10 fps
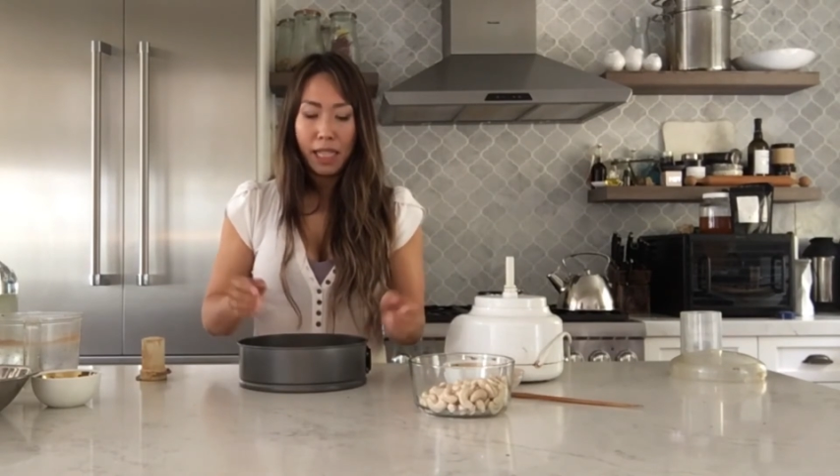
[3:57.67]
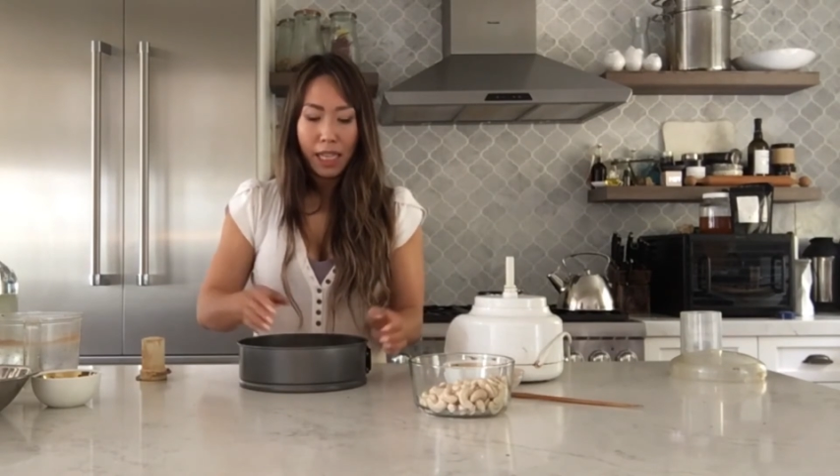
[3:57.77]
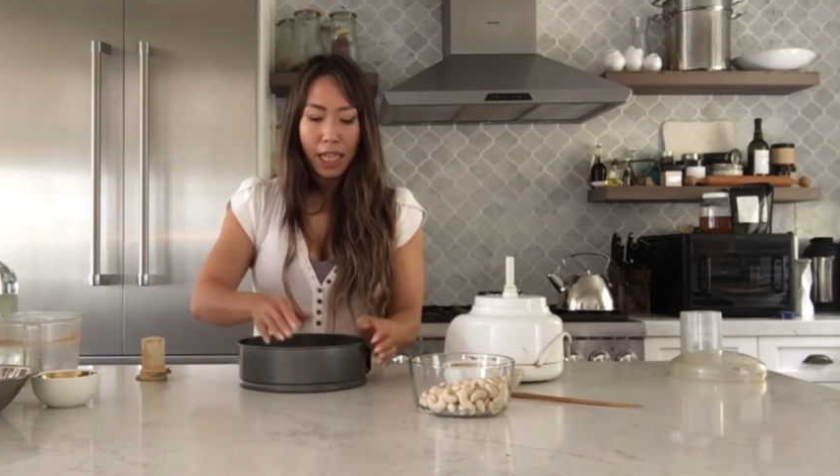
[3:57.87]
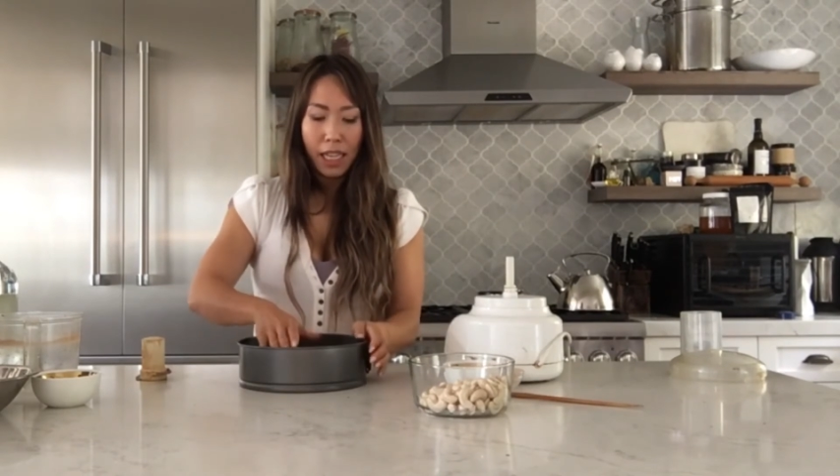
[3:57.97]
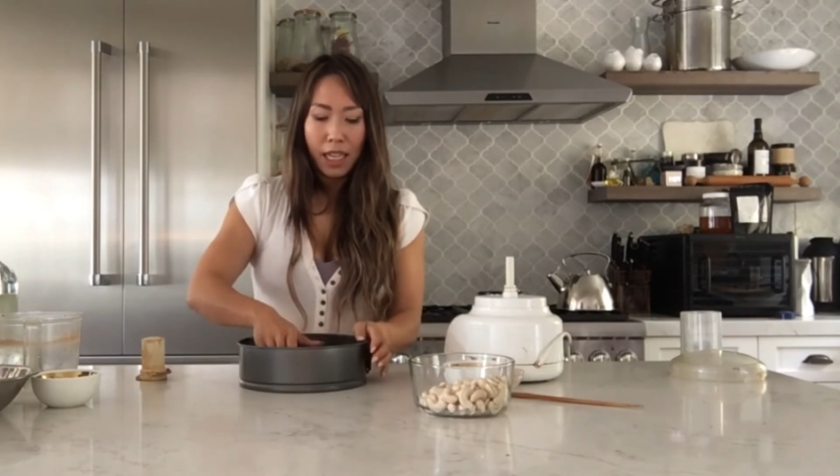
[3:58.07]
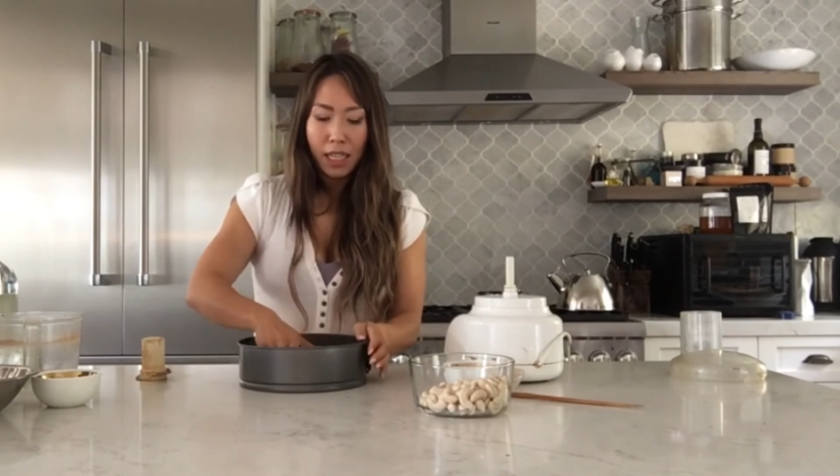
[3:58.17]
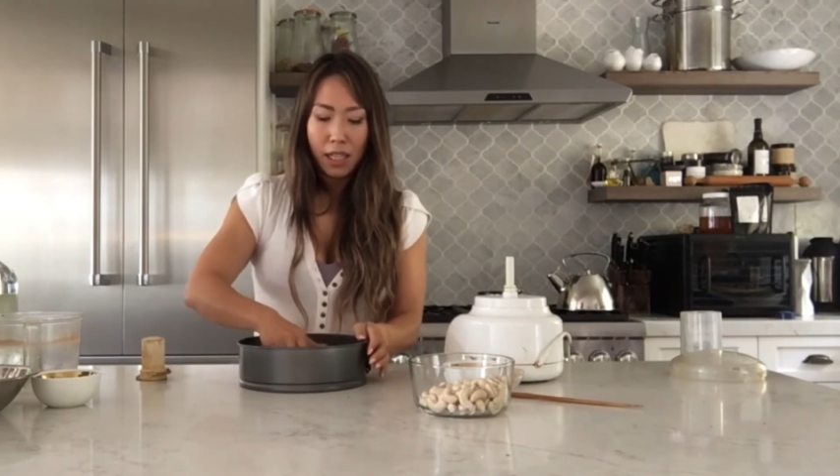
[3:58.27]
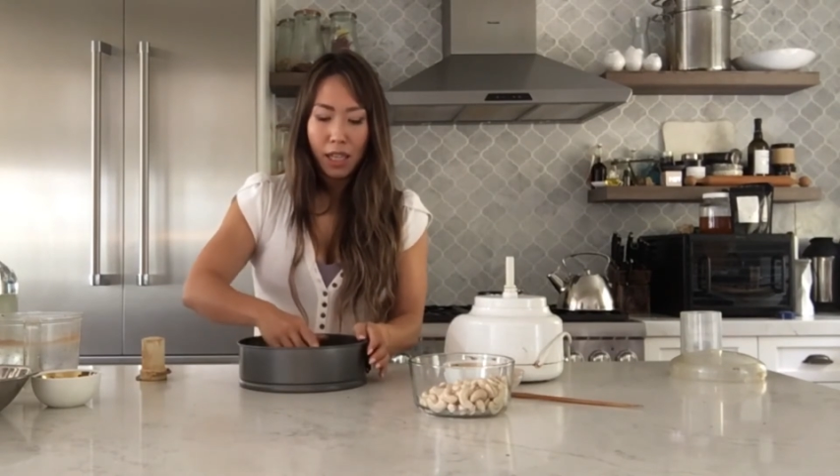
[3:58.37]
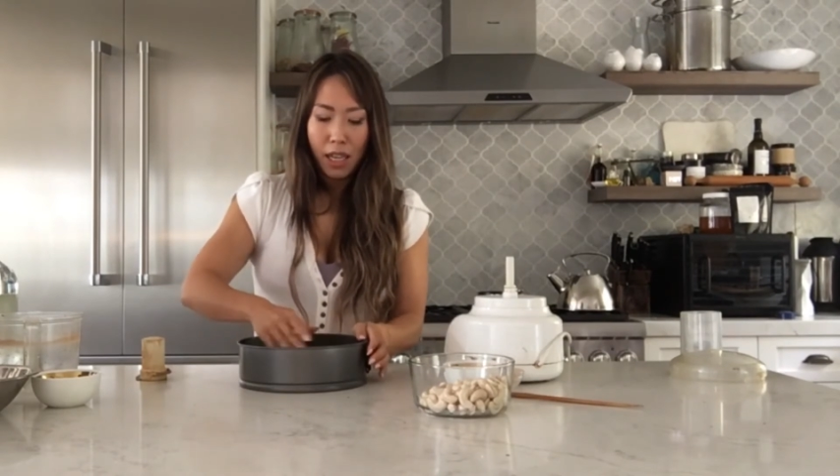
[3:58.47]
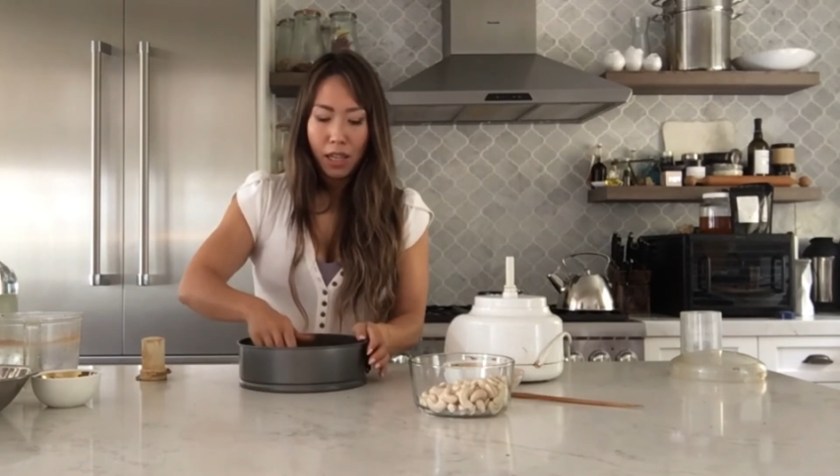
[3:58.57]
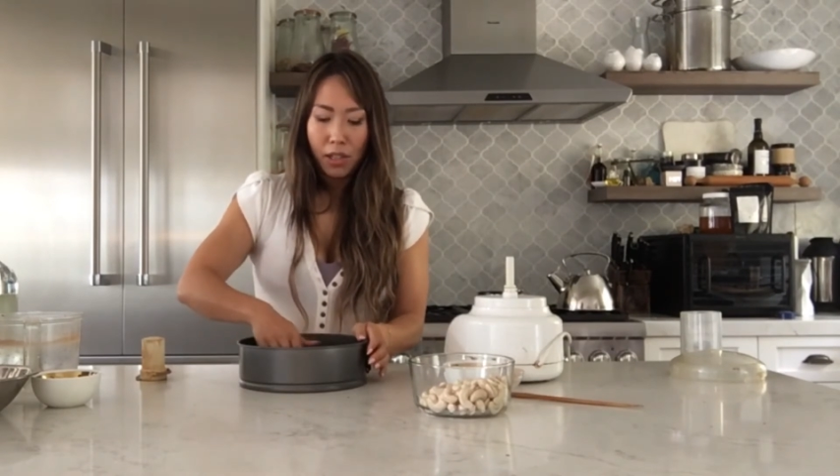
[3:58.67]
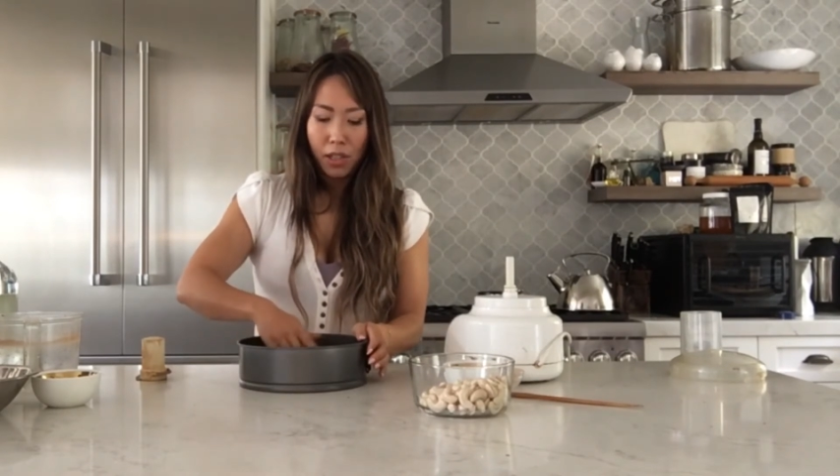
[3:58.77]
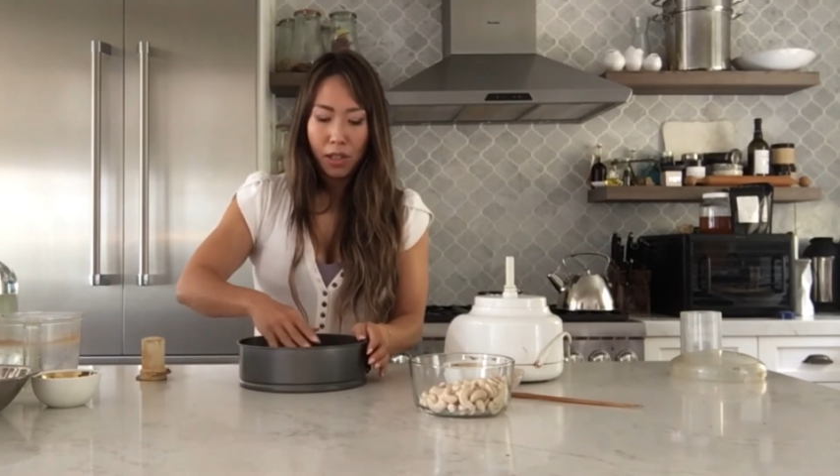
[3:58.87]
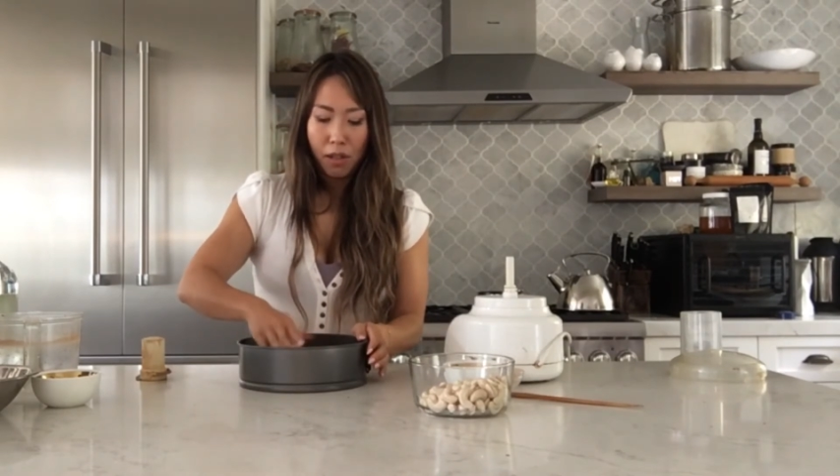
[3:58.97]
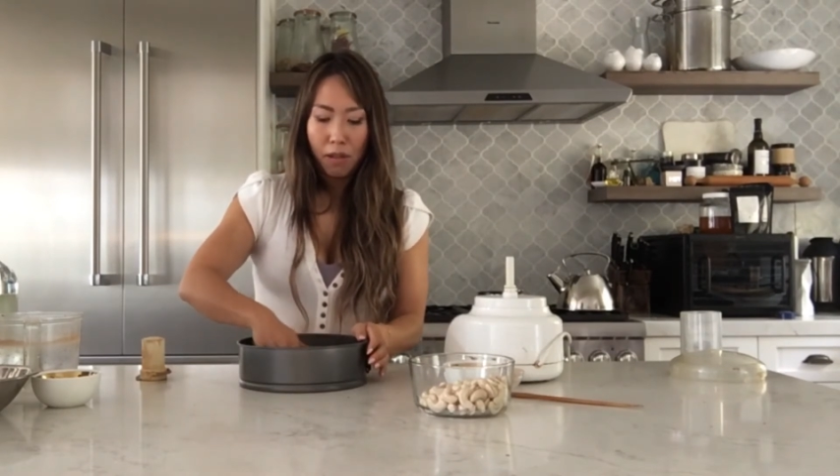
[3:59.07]
stickiness
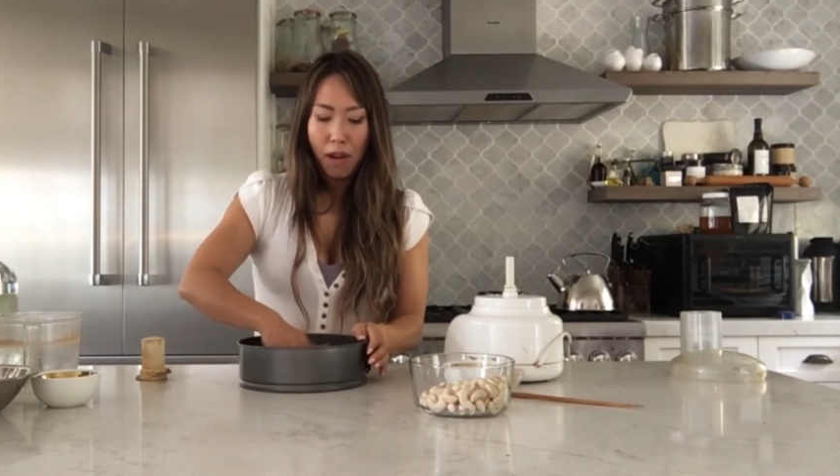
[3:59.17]
to